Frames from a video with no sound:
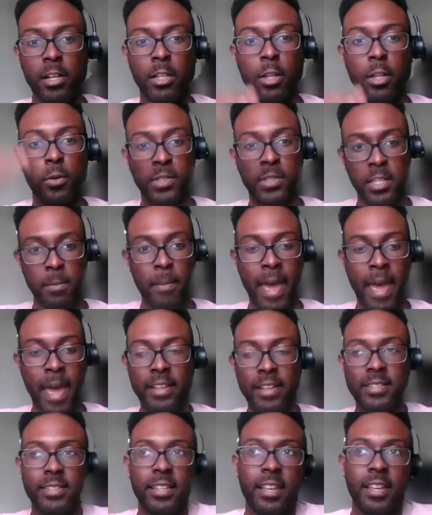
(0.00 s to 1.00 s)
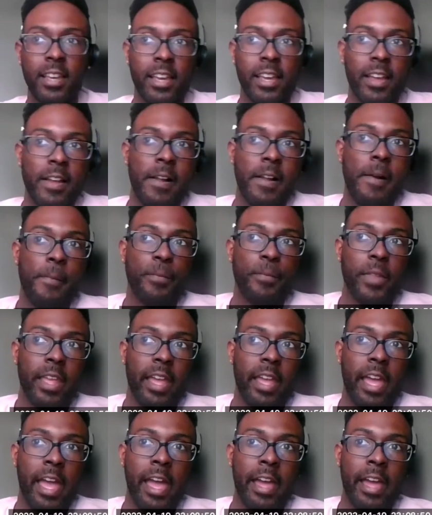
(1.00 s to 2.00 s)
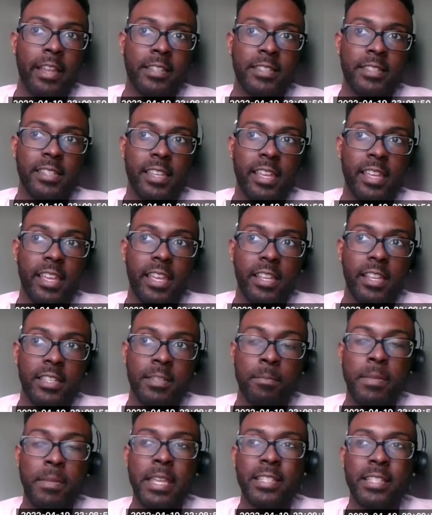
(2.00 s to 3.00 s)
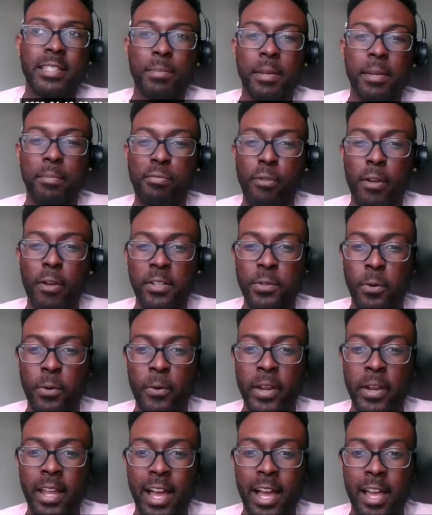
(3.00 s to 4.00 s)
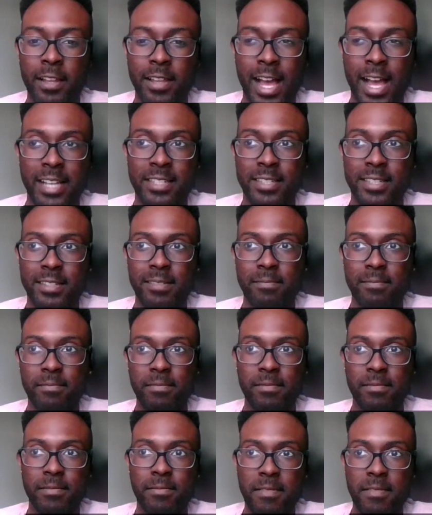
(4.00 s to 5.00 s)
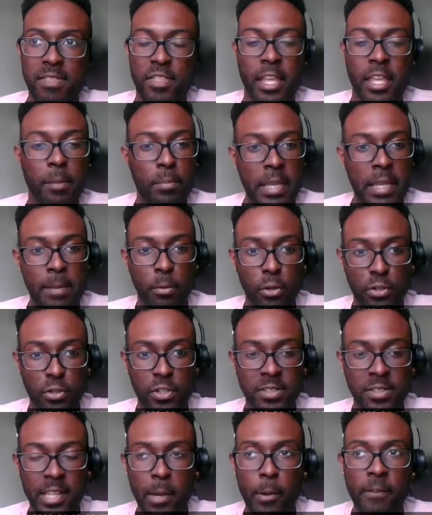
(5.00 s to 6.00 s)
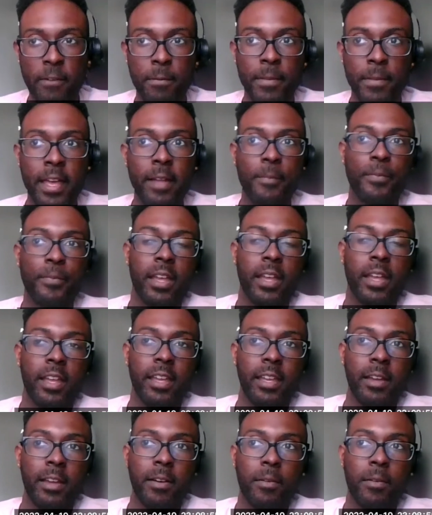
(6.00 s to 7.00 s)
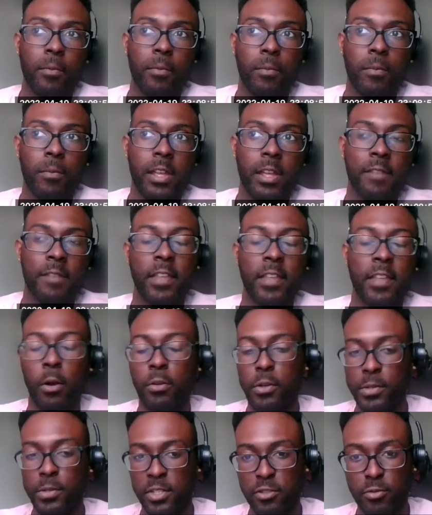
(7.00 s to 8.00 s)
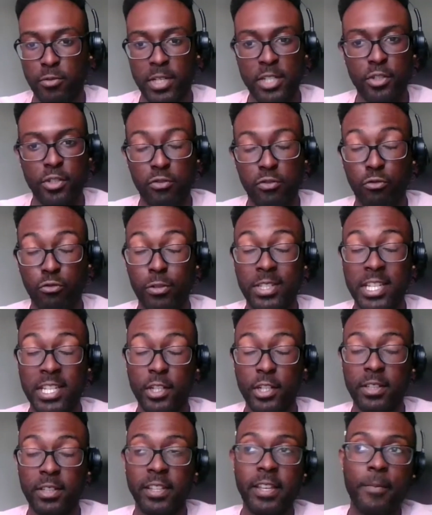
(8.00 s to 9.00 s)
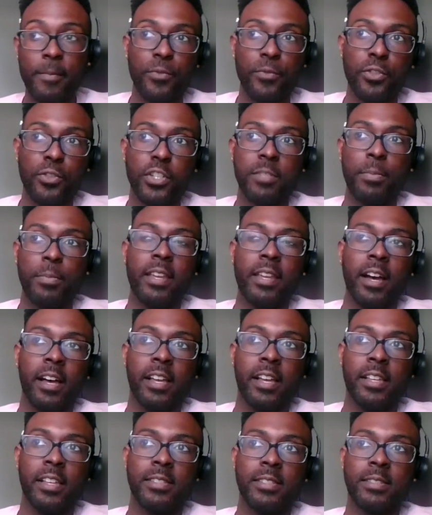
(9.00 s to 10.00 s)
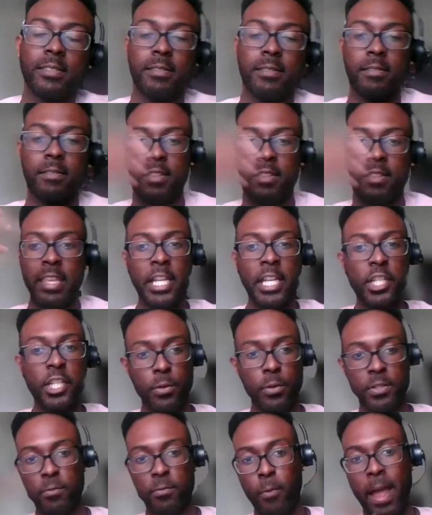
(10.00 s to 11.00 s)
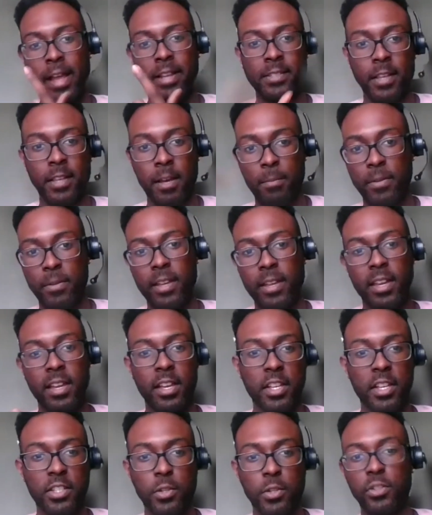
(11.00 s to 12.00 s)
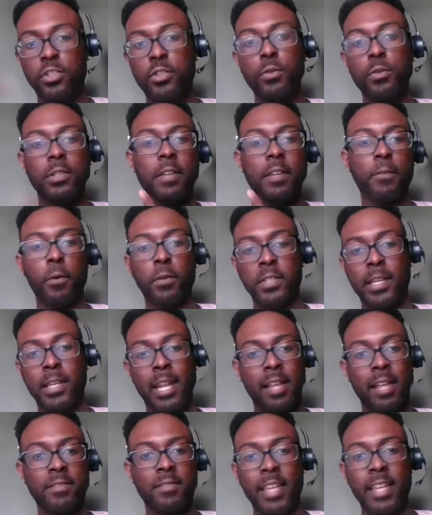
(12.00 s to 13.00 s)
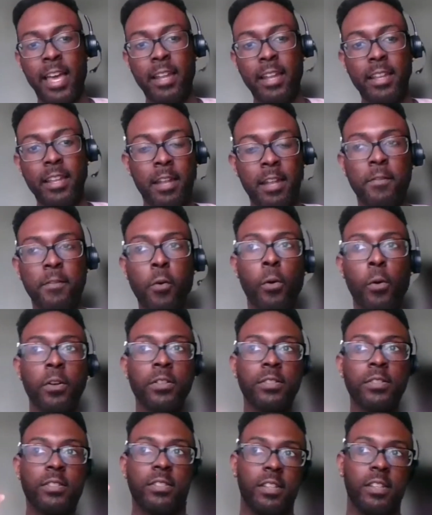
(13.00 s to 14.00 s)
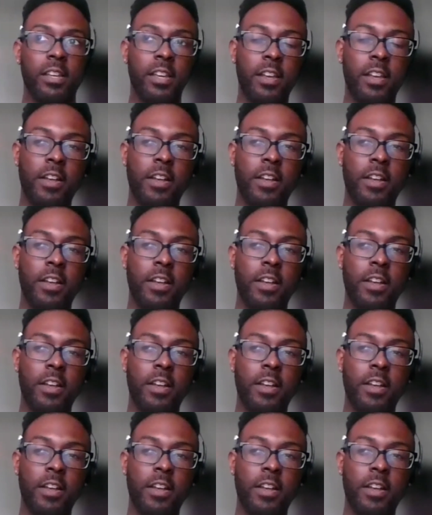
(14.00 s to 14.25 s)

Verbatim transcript: close to the max. And to me, it's a bit predatory. I, I think people should stay away from that if they don't use it strate strategically, just because the interest racks up. So it's too mm. difficult to get out of debt. And of course,